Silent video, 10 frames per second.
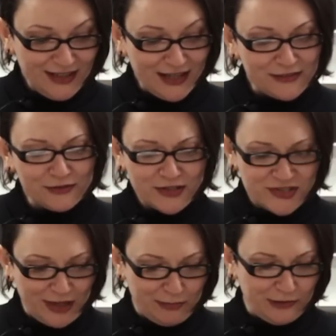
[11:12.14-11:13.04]
A third
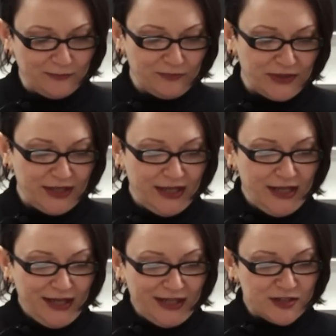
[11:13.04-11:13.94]
example.
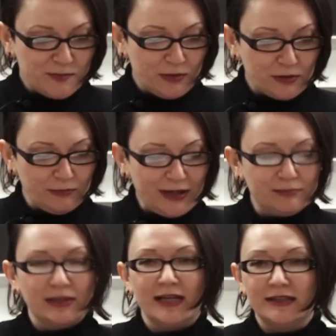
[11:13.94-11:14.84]
In his book
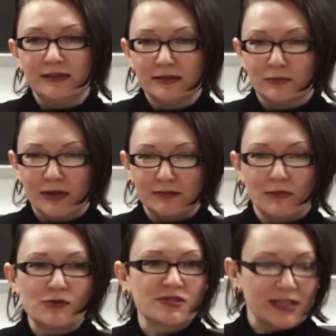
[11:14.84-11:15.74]
Red Blood, One
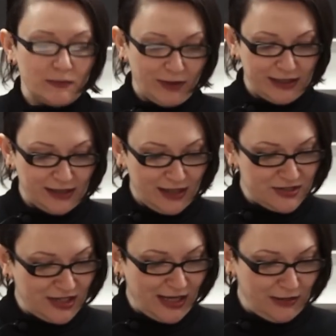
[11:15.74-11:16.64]
Mostly White
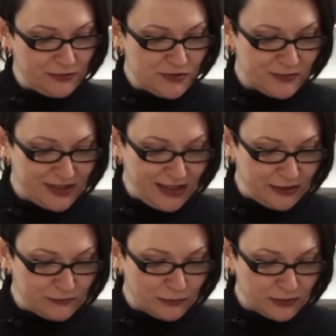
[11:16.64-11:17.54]
Guy's Encounters with the
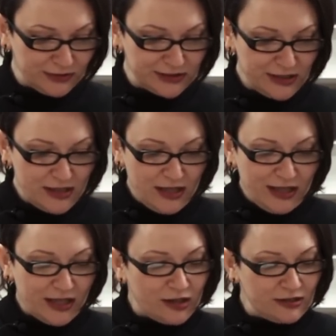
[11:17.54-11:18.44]
Native World,
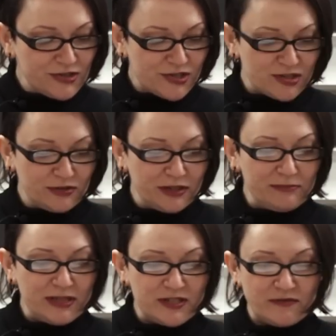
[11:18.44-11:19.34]
ecologist and
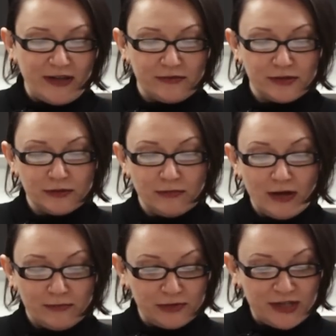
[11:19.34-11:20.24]
Greenpeace founder
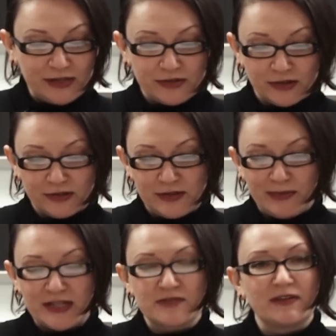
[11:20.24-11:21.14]
Robert Hunter
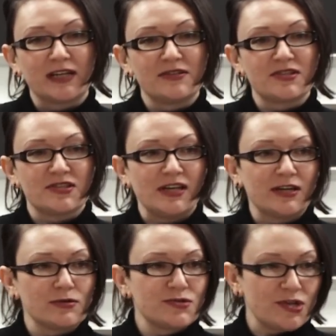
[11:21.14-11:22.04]
depicts vegans as
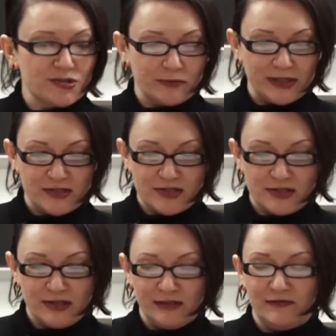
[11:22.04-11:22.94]

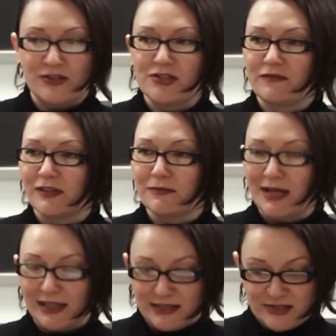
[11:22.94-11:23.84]
eco-Jesuits and veggie
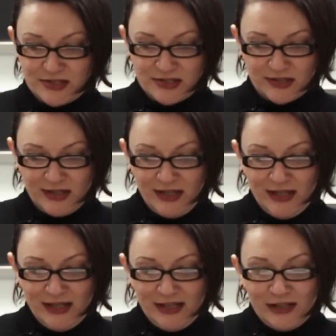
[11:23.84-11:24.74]
fundamentalists
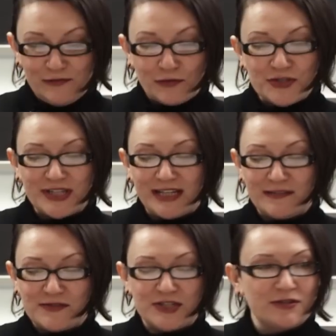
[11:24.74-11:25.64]
who force
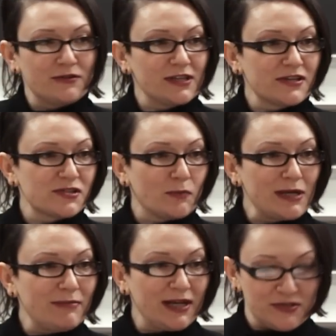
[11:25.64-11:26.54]
natives to do things the
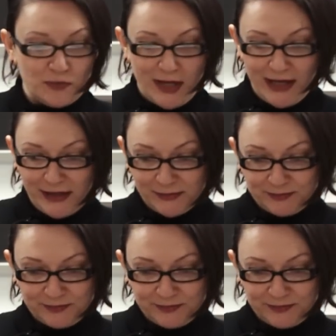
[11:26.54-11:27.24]
white man's way.